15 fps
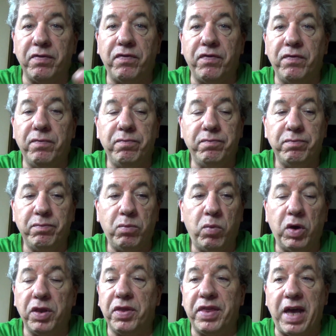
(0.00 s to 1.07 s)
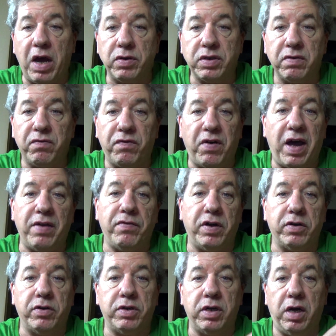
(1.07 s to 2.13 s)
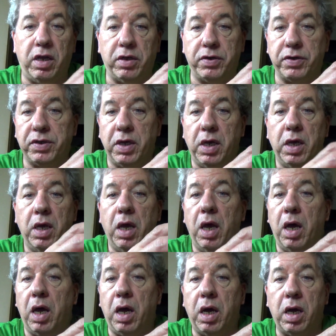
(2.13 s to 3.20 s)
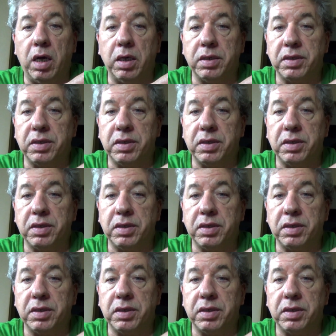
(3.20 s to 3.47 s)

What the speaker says: $1,500.